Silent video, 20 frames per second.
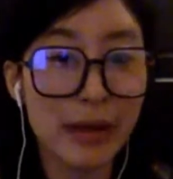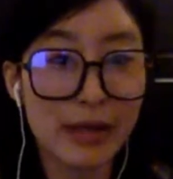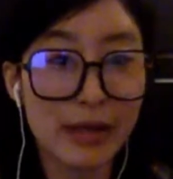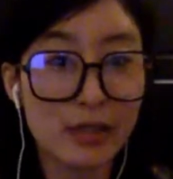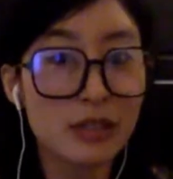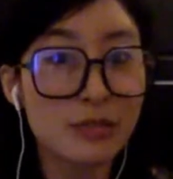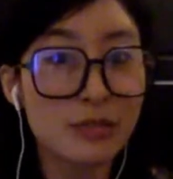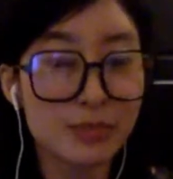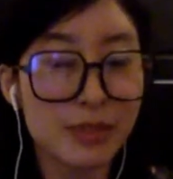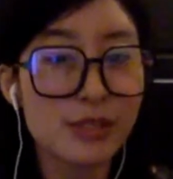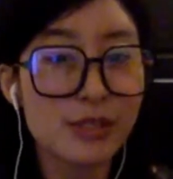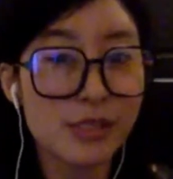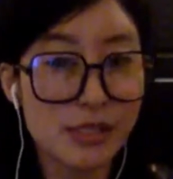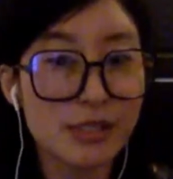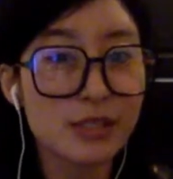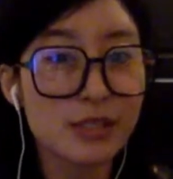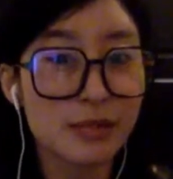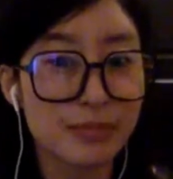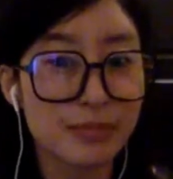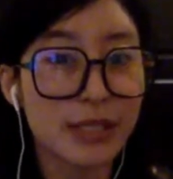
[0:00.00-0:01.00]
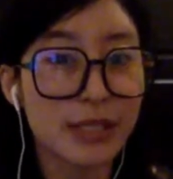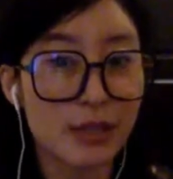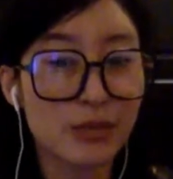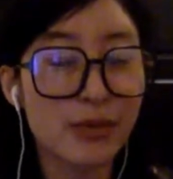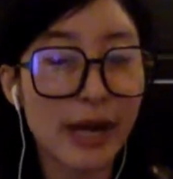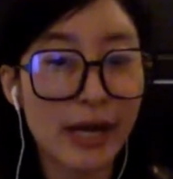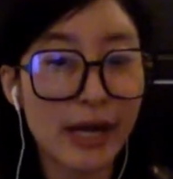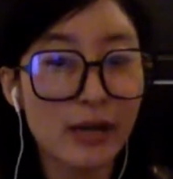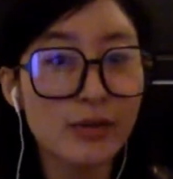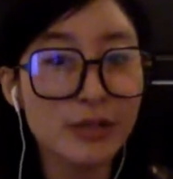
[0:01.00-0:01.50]
better person to be
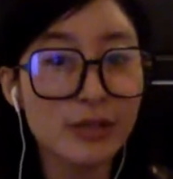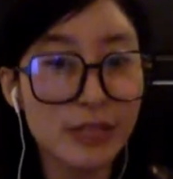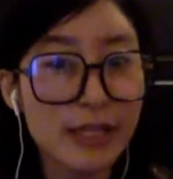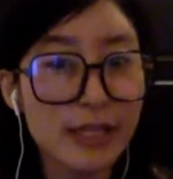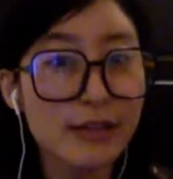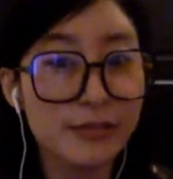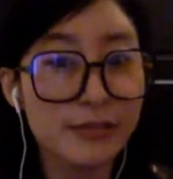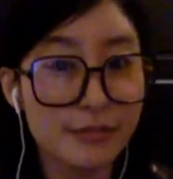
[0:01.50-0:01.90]
around